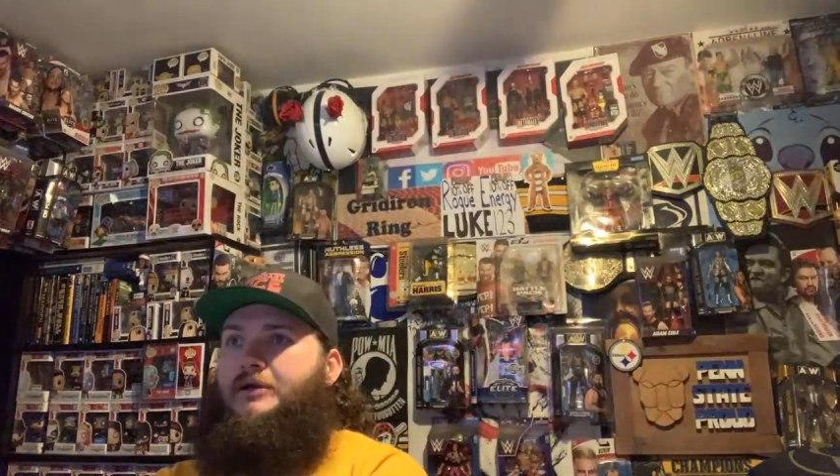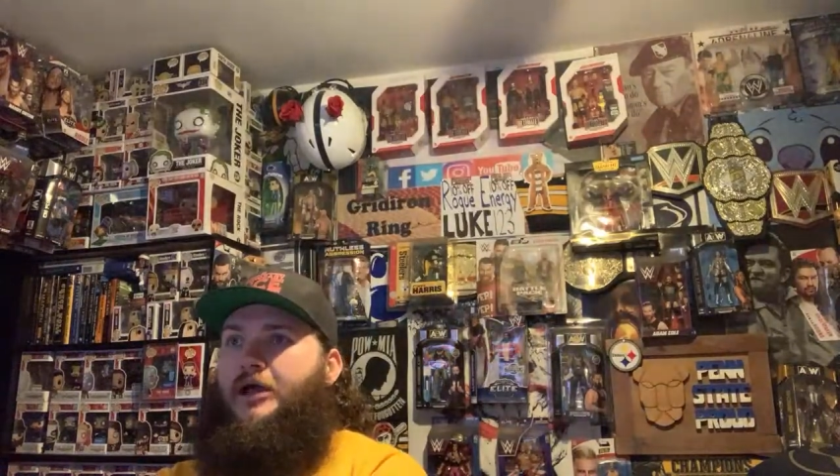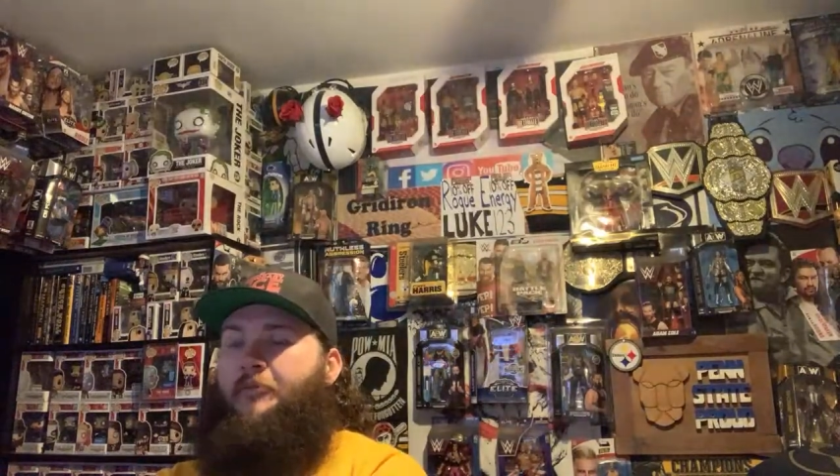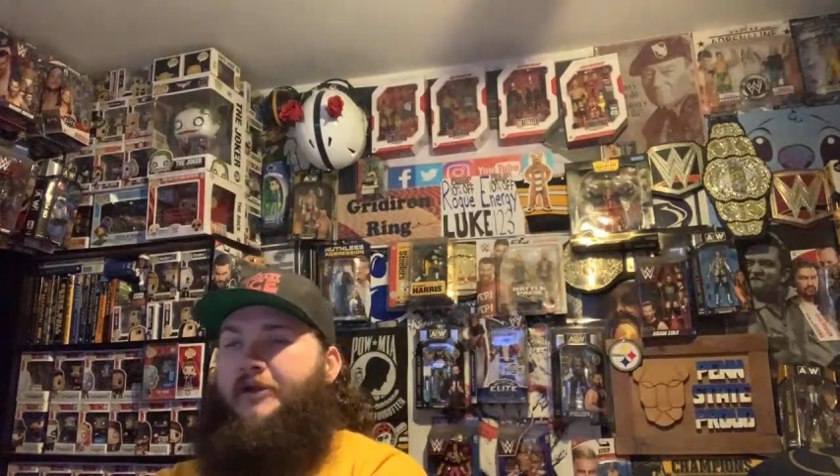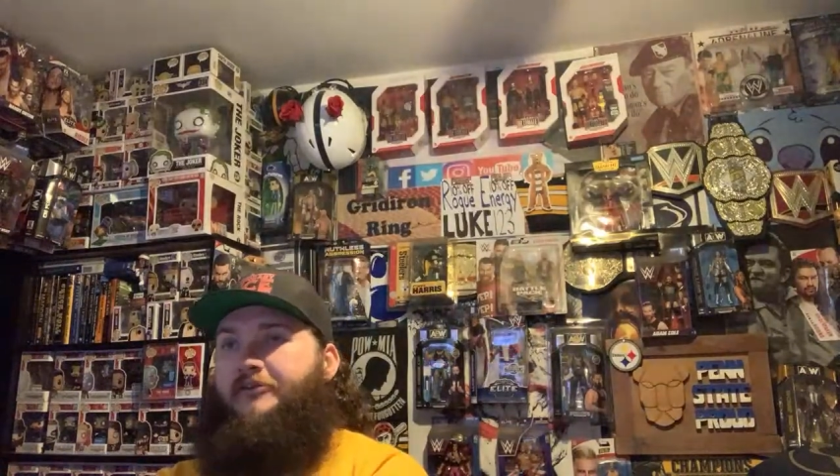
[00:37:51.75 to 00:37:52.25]

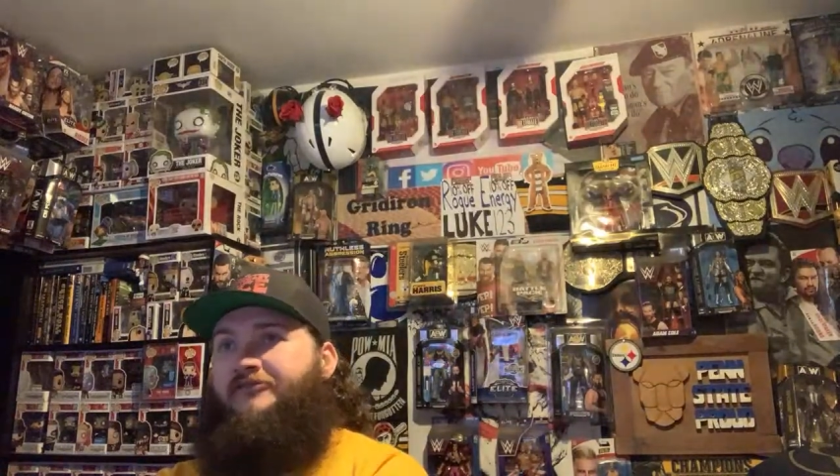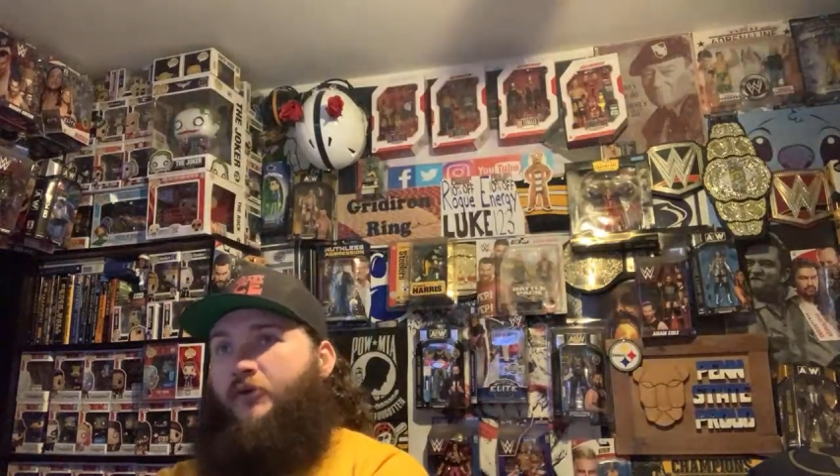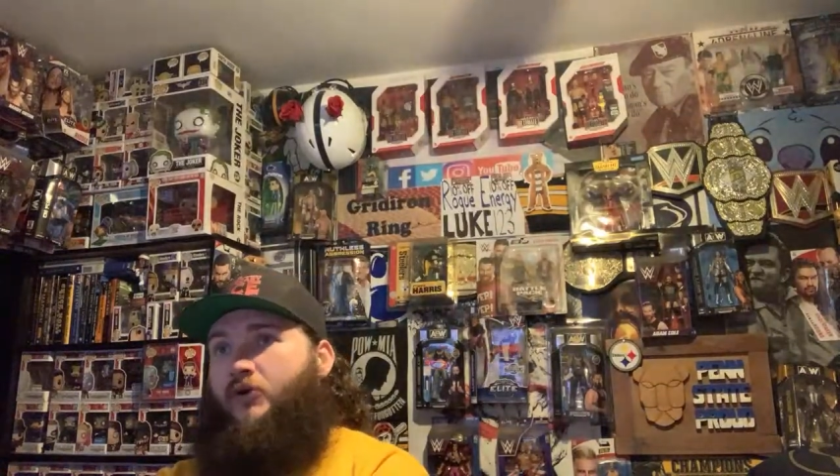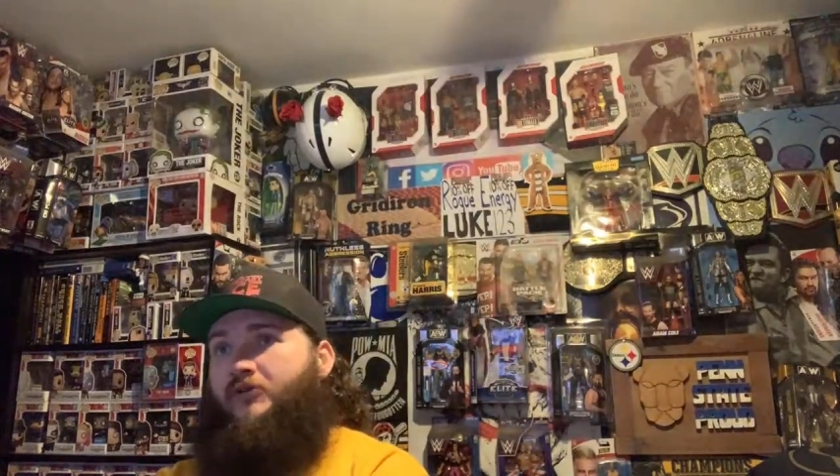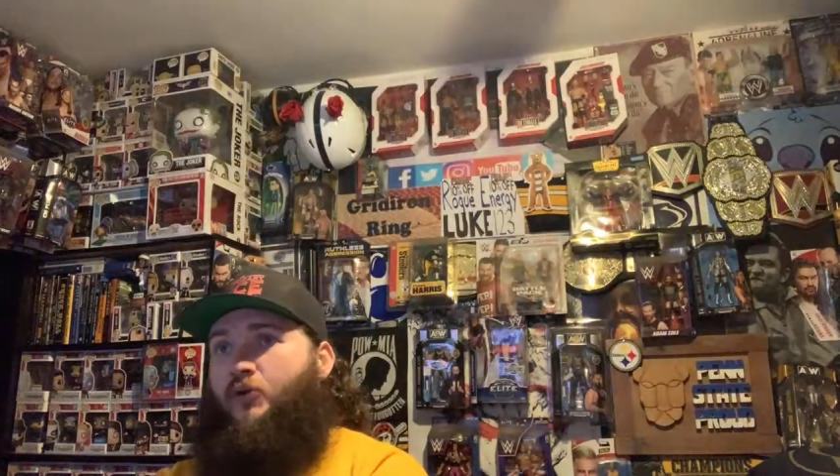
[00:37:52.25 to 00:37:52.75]
I mean, a
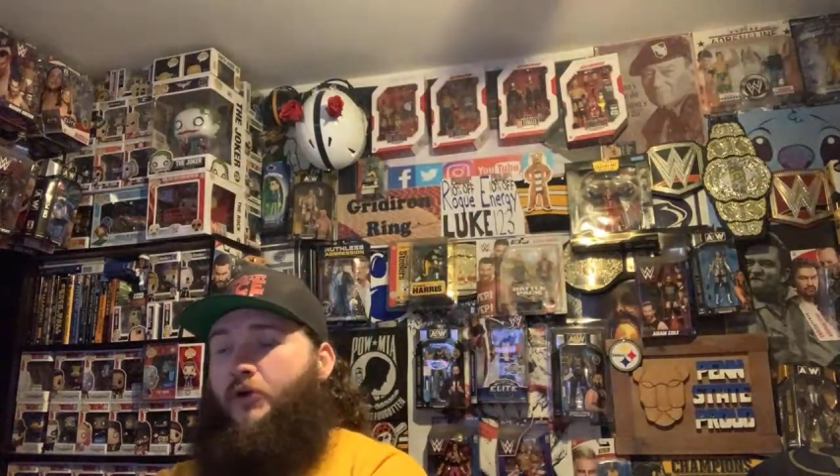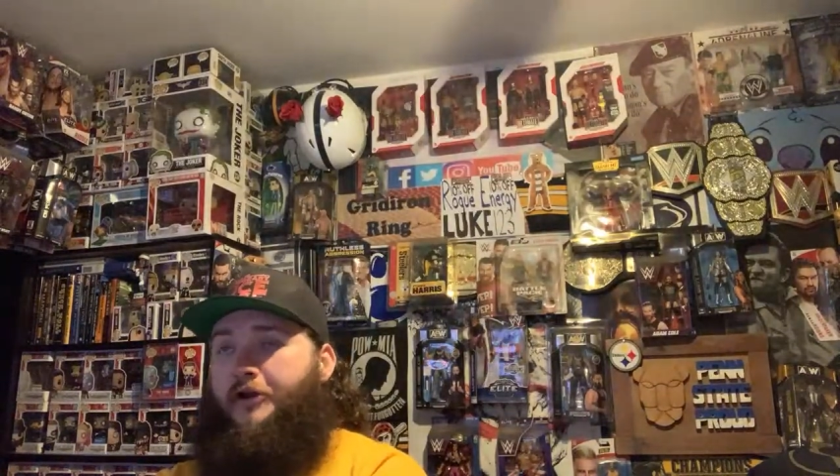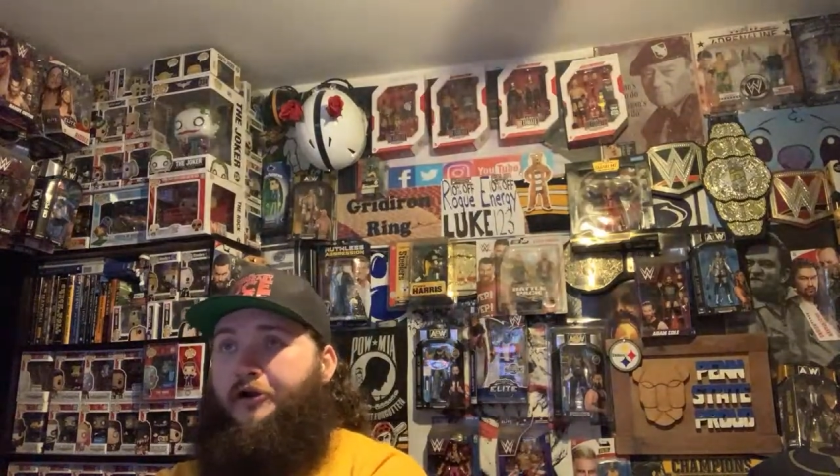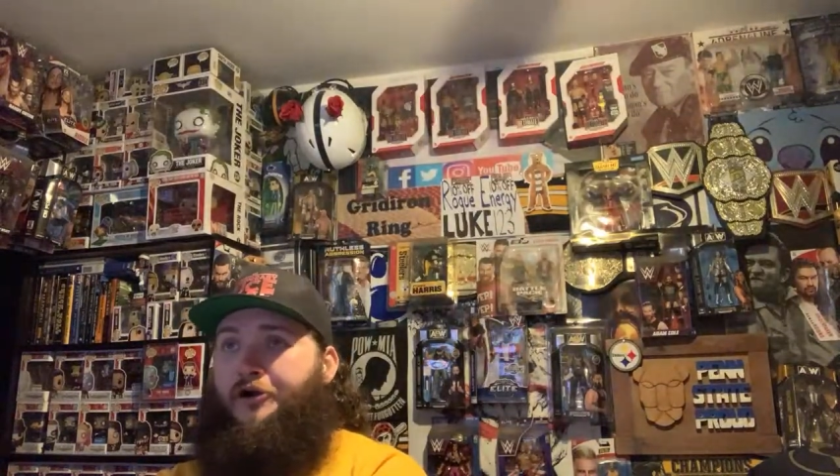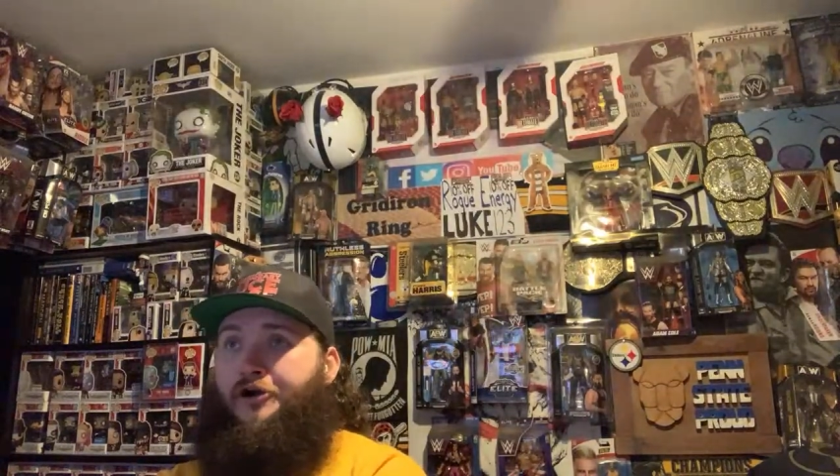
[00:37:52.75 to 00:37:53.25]
fourth
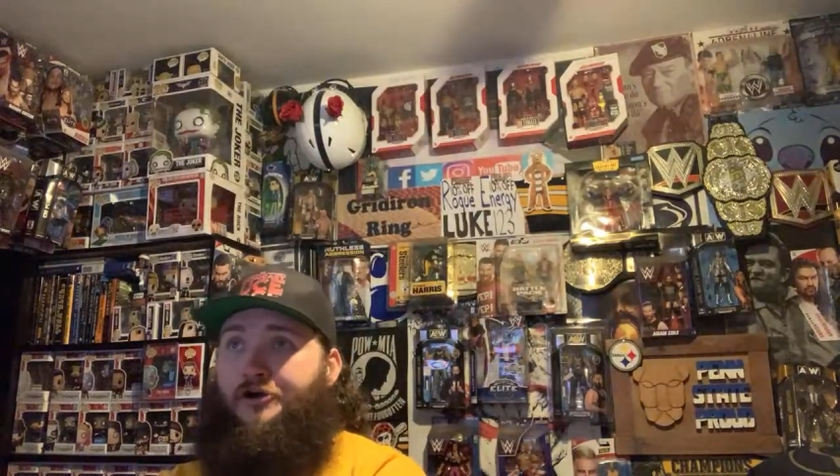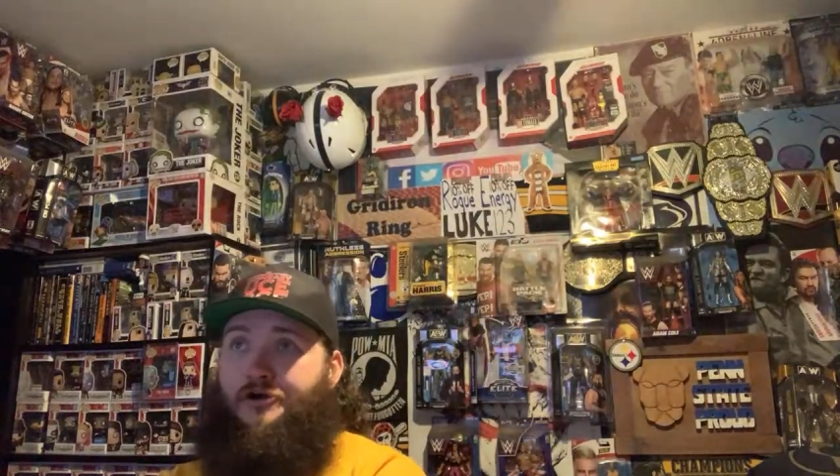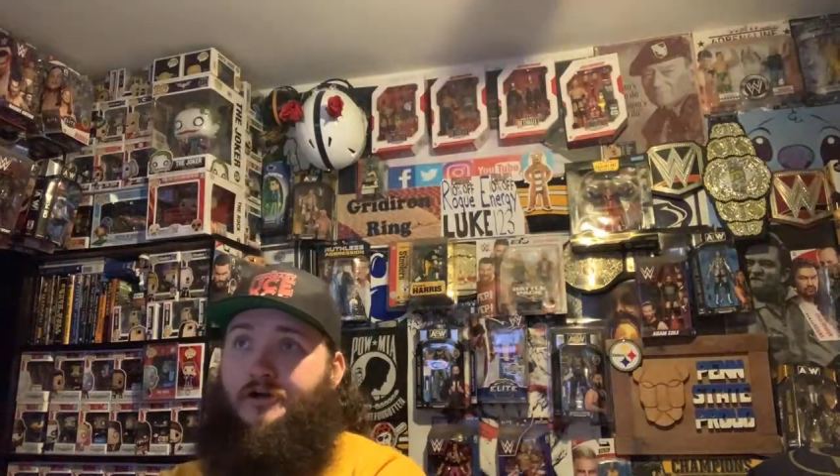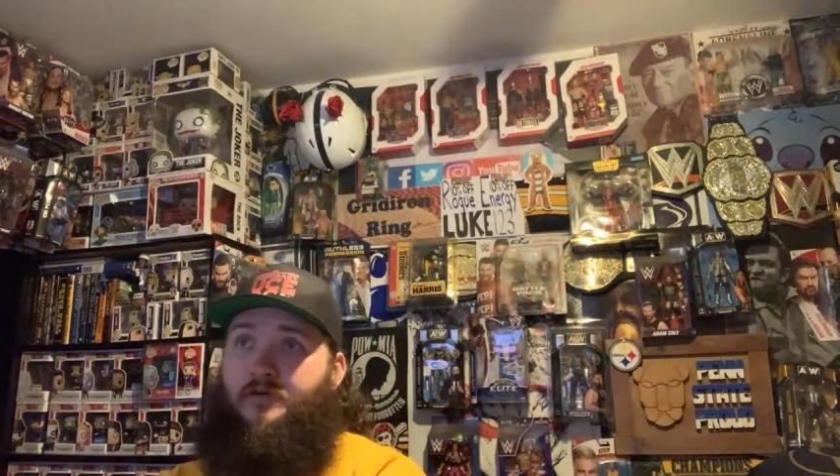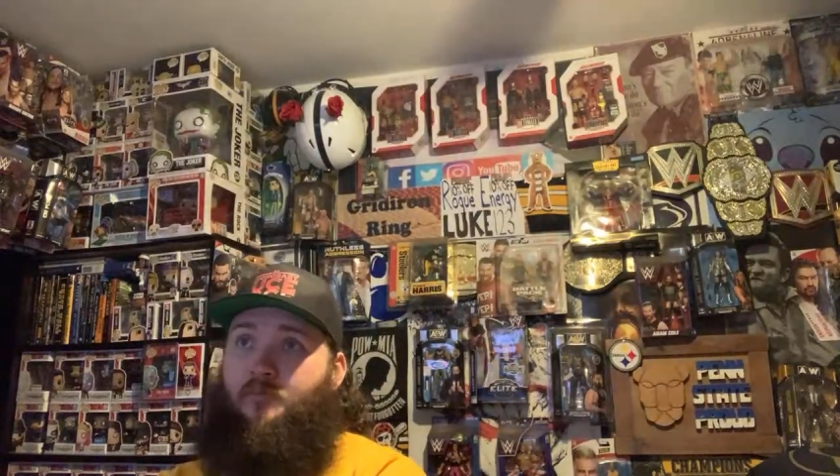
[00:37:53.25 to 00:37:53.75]
wouldn't
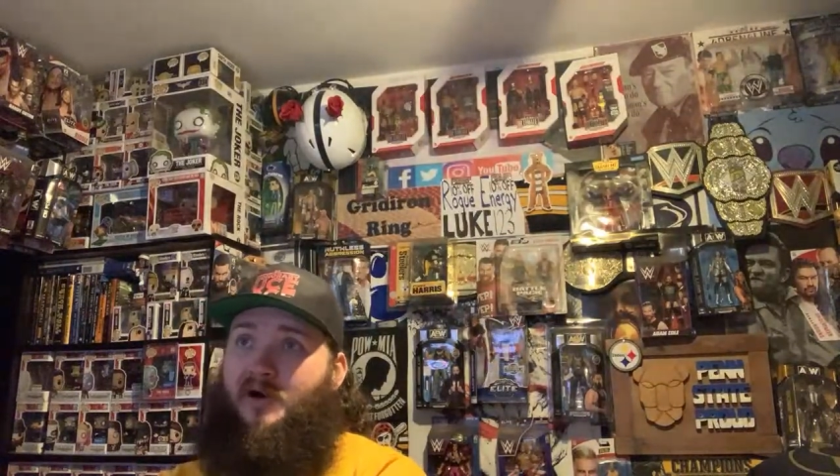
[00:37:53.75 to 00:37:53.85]
hurt,